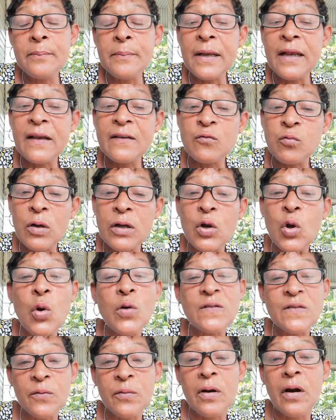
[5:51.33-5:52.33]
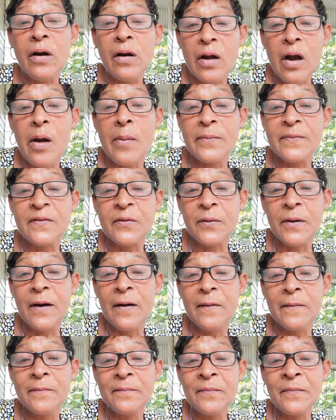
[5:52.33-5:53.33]
because what goes around comes
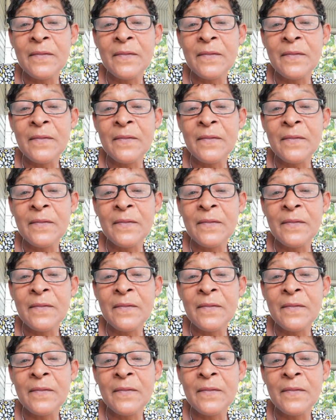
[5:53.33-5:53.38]
around.